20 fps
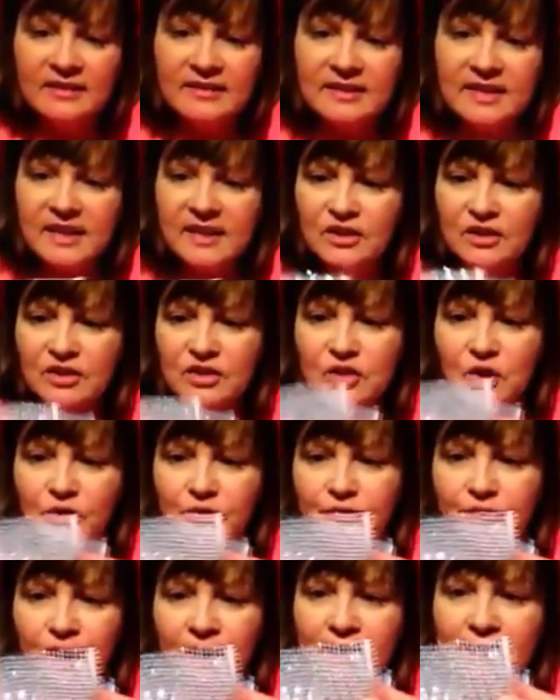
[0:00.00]
see, there's no
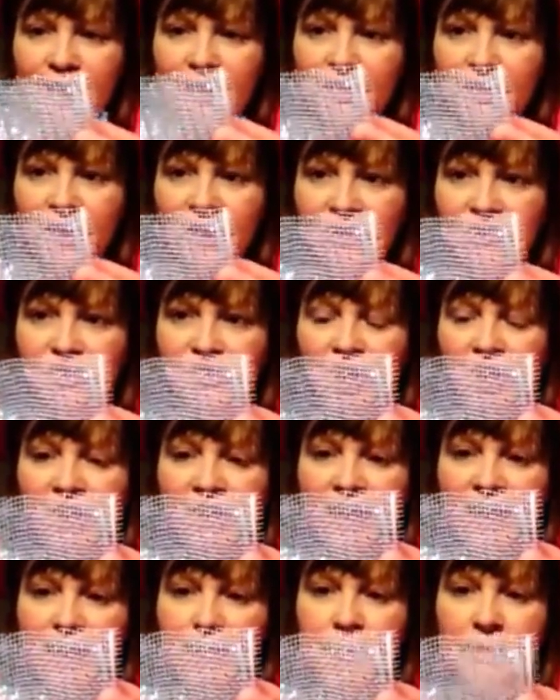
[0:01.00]
fraying there. So a
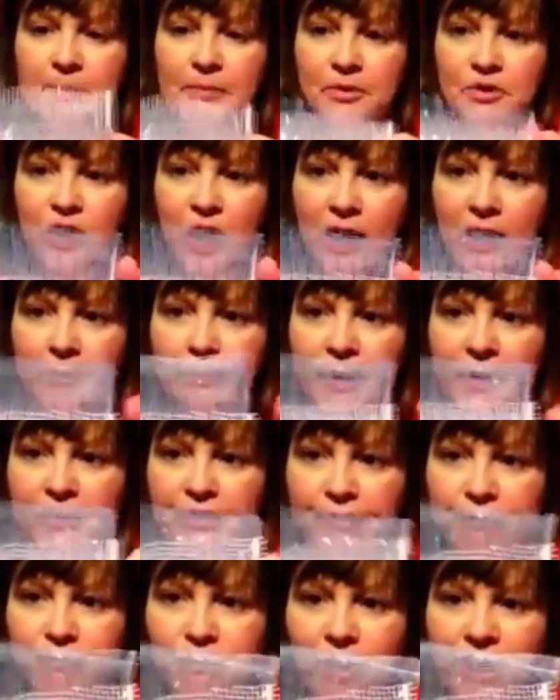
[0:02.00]
lot of people talk about
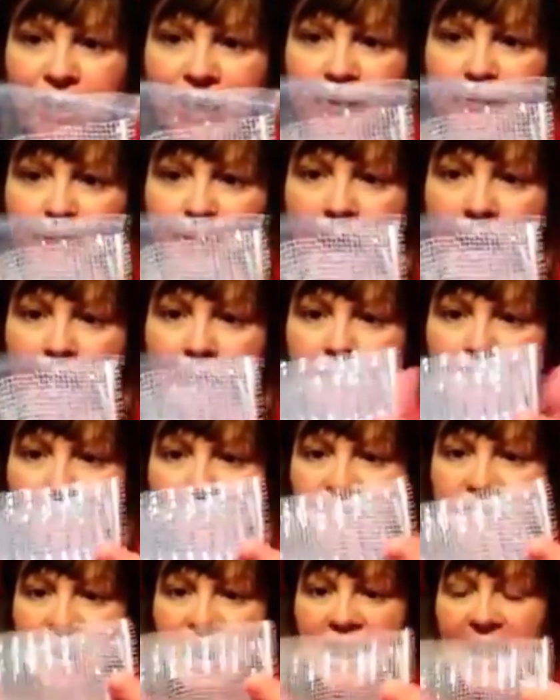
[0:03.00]
the fraying problem
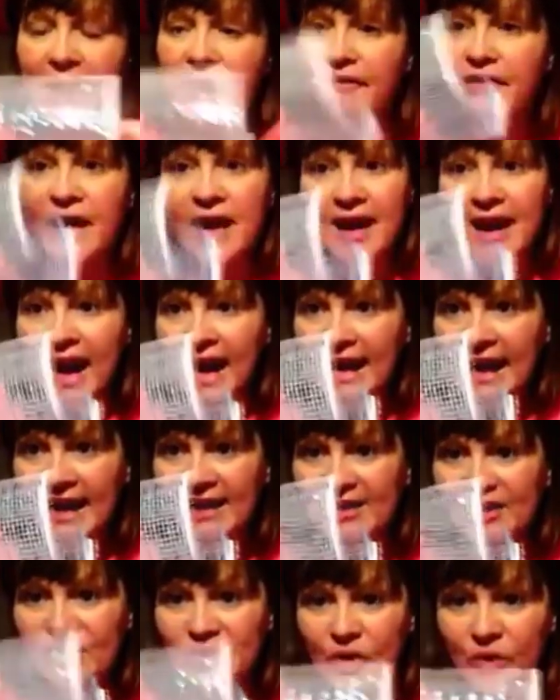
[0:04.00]
that they have, and
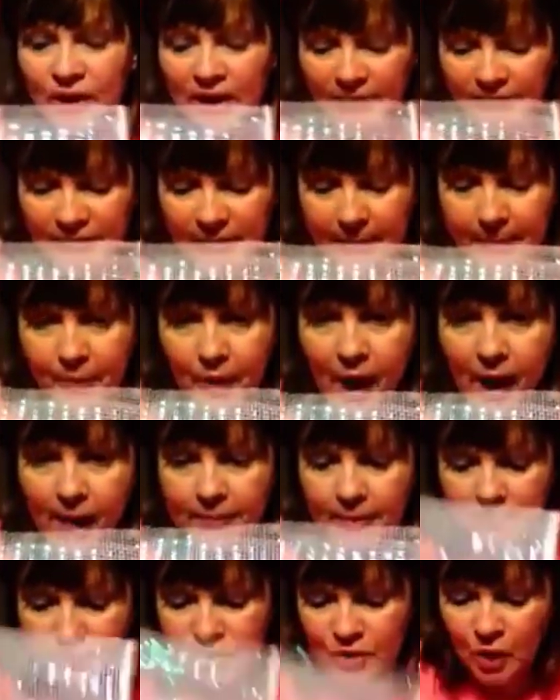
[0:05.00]
I just don't have that
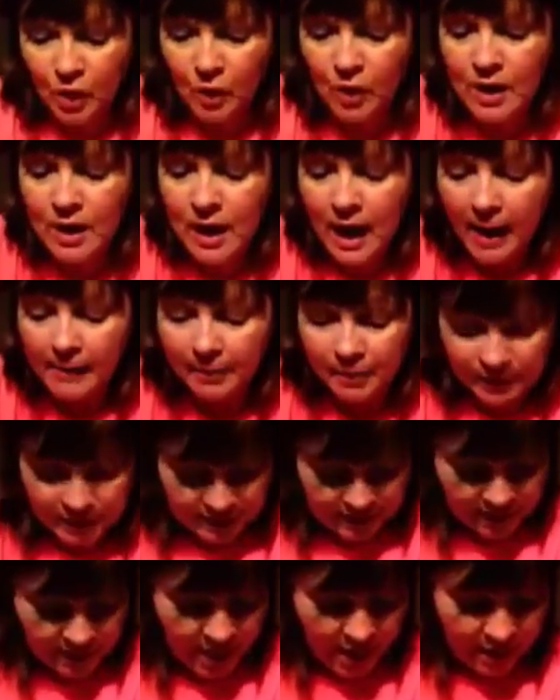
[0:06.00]
problem. So I'm only
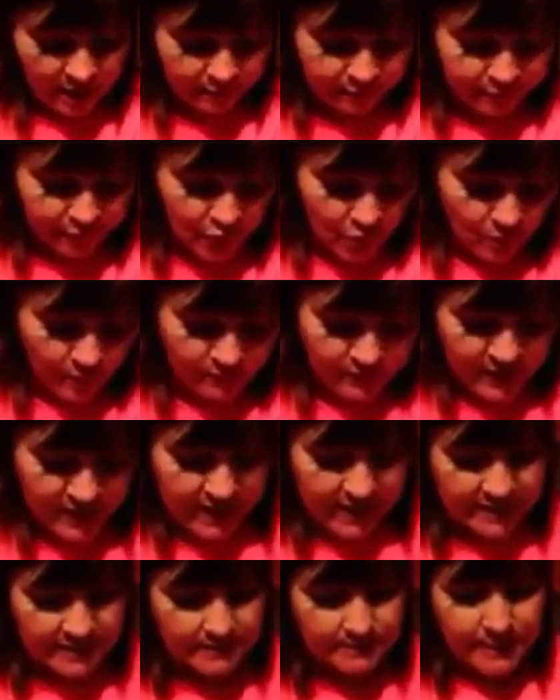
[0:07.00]
going to cut a few of
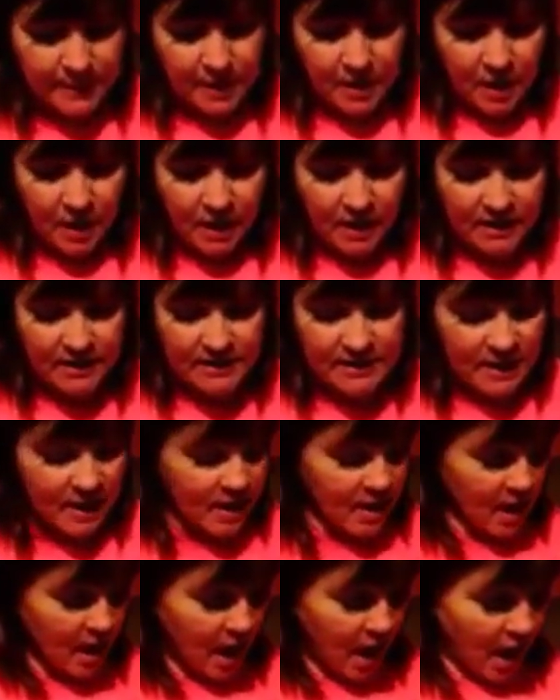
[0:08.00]
these because
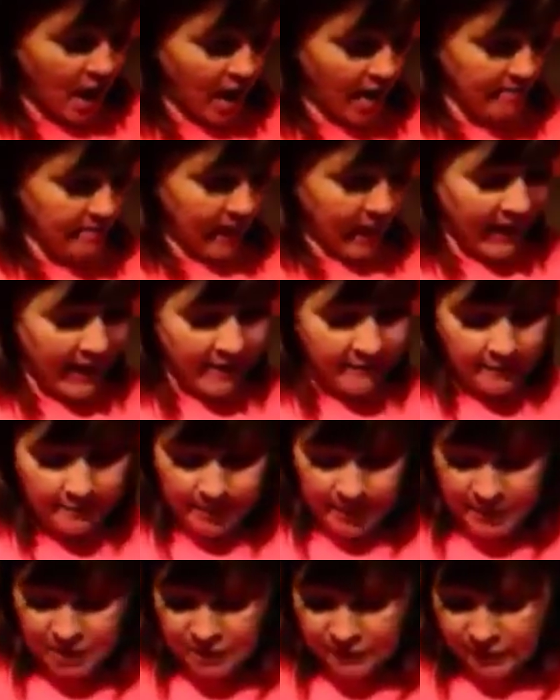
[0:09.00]
I have a
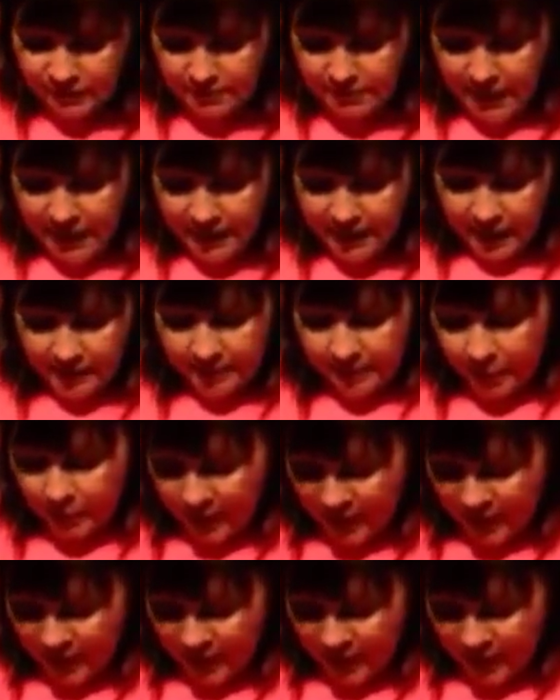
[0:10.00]
bunch of them made up